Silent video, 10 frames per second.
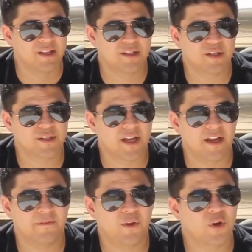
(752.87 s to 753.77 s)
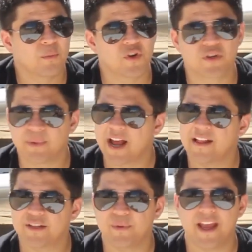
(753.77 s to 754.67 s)
There's a few commercial
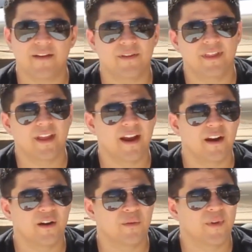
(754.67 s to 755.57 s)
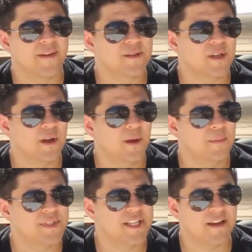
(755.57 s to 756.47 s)
pilots we have in there. We have
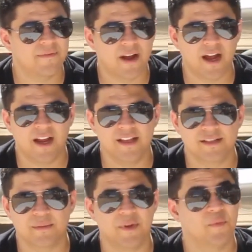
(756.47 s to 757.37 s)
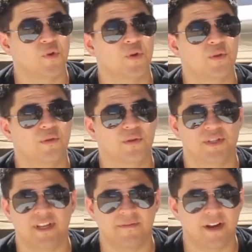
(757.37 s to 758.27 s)
some CFIs, some people going through their
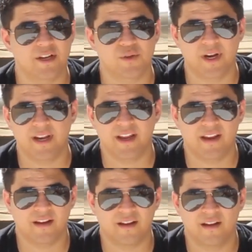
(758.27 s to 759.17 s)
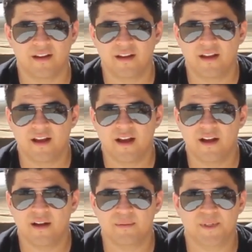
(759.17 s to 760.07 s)
CFI training,
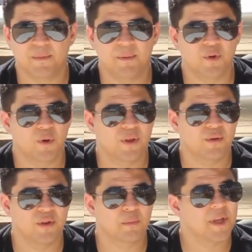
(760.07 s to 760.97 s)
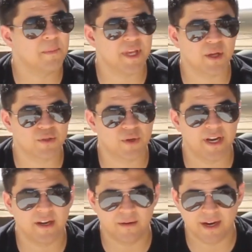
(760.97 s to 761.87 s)
some people going through their PPL
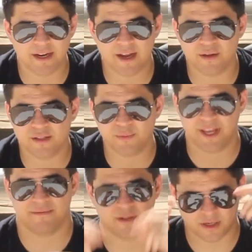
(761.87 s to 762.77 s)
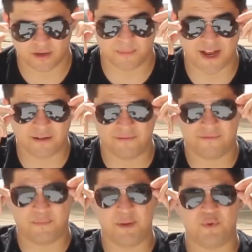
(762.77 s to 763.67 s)
training right now. So we have a good amount of
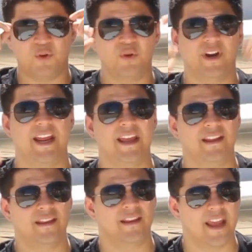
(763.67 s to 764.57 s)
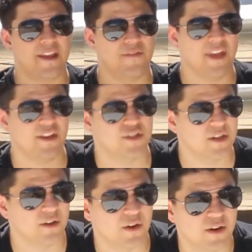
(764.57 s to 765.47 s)
people who are in
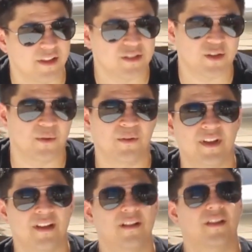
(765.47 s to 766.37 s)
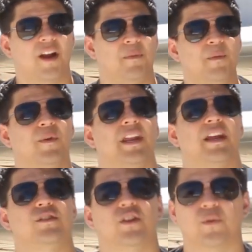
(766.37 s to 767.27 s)
aviation currently. So a lot of people can
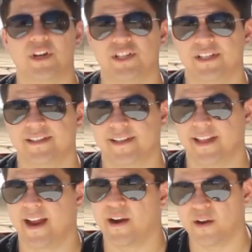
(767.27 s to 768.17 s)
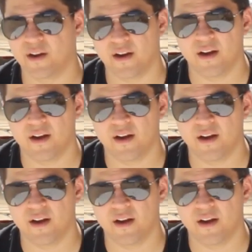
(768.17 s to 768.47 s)
answer your questions there.